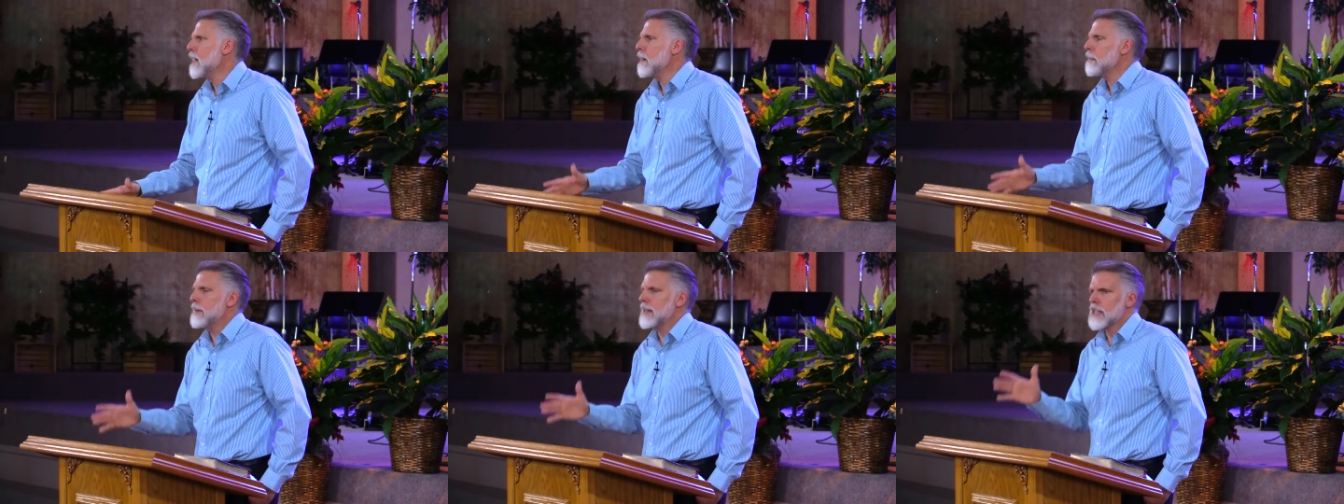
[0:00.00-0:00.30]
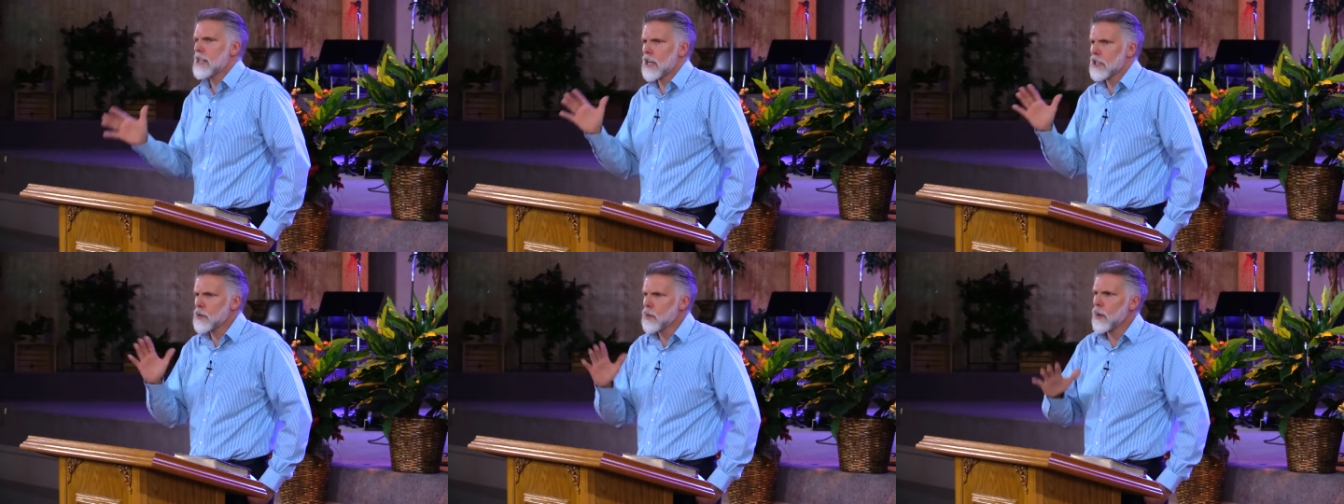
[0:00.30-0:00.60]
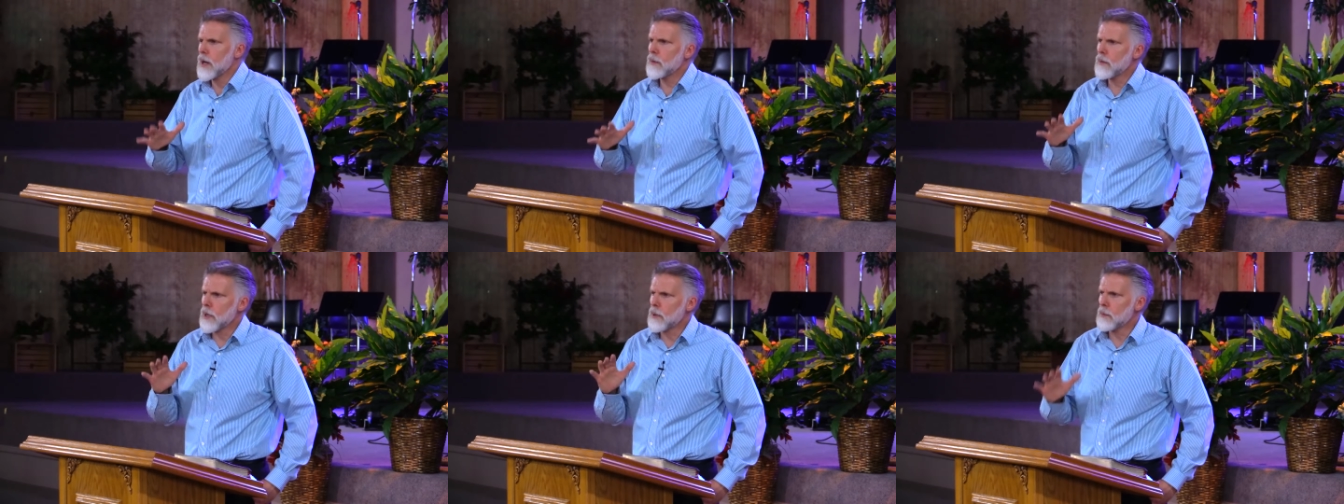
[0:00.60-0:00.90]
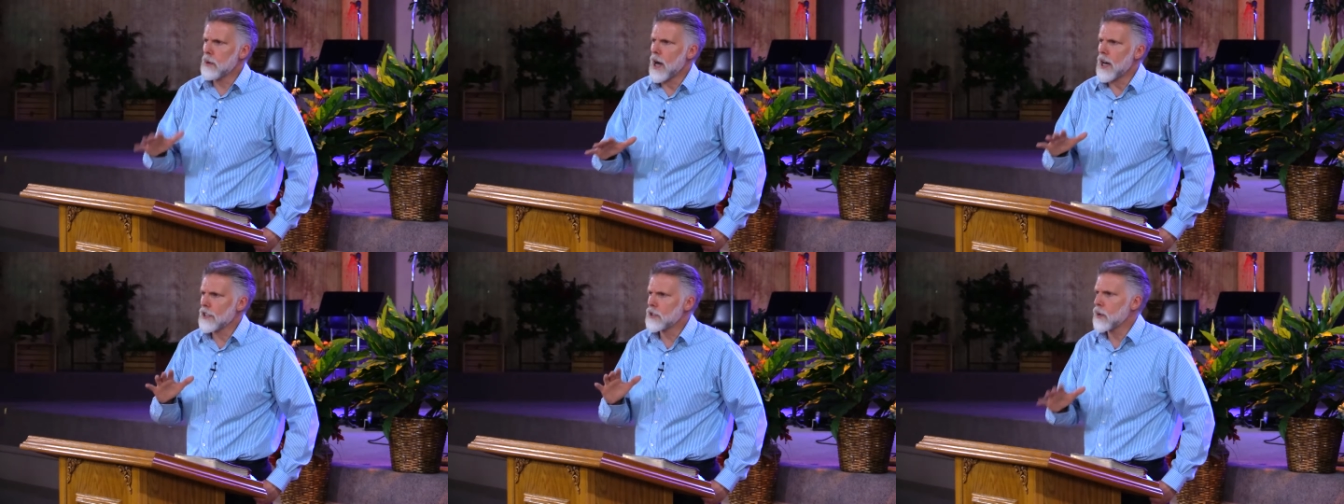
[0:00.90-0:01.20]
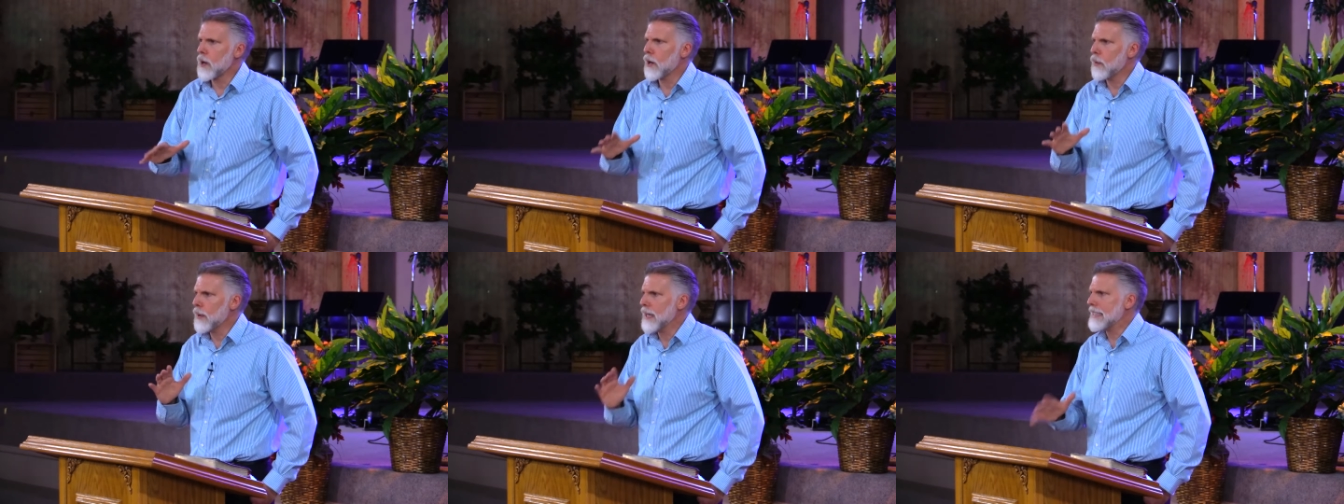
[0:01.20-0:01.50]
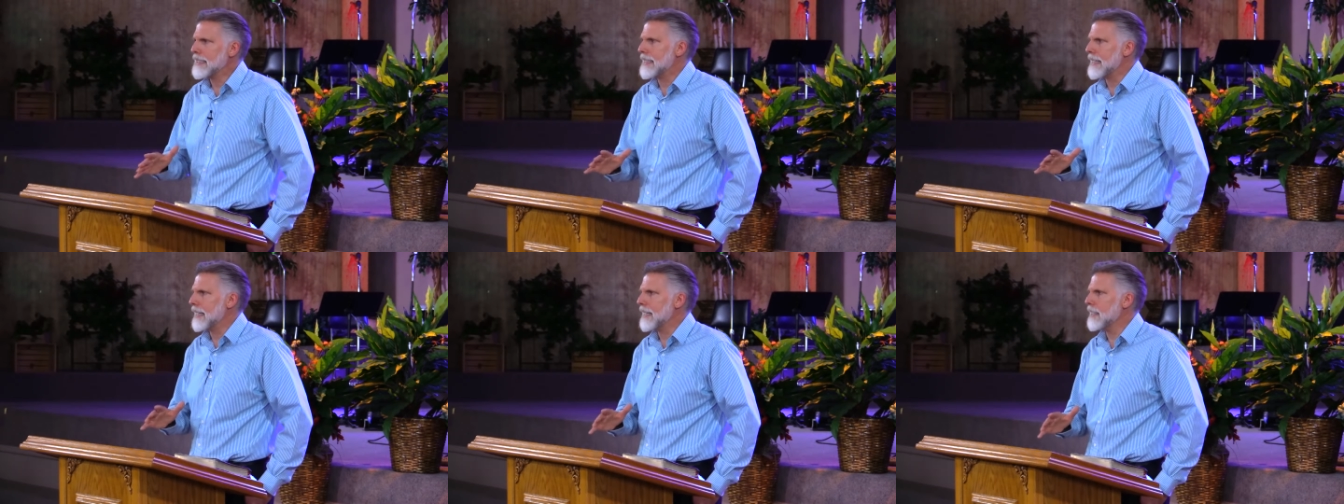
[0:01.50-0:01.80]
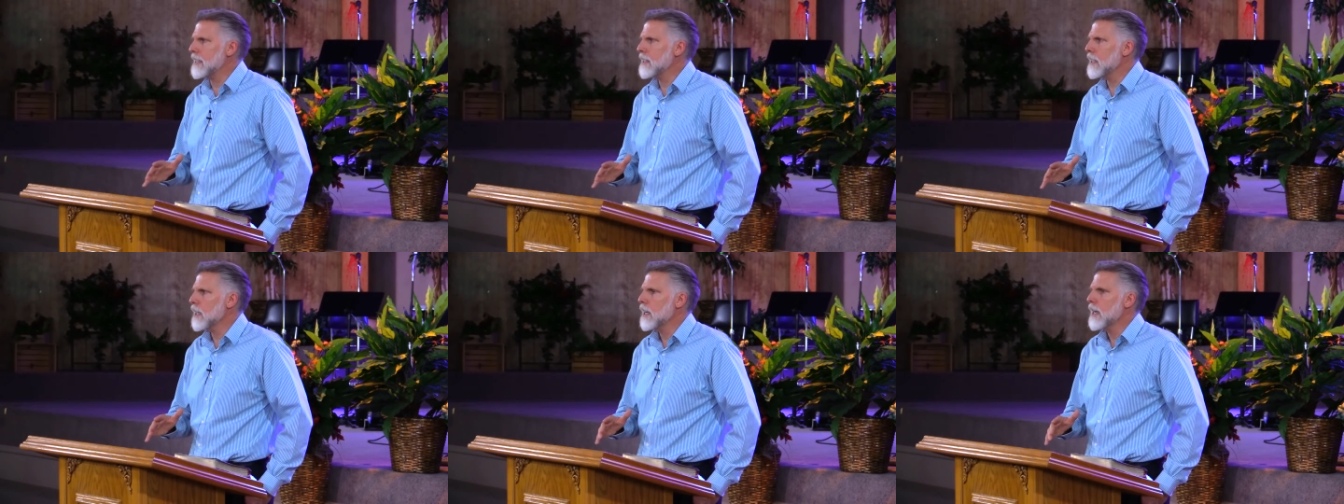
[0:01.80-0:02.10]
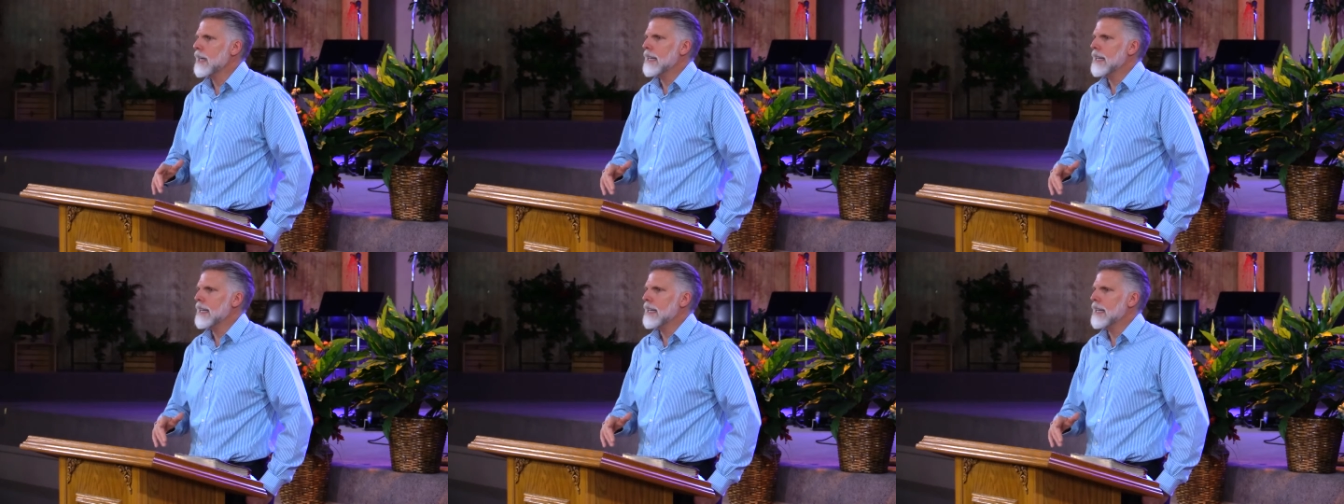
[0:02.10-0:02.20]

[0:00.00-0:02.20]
Because when we're brought to our wits' end,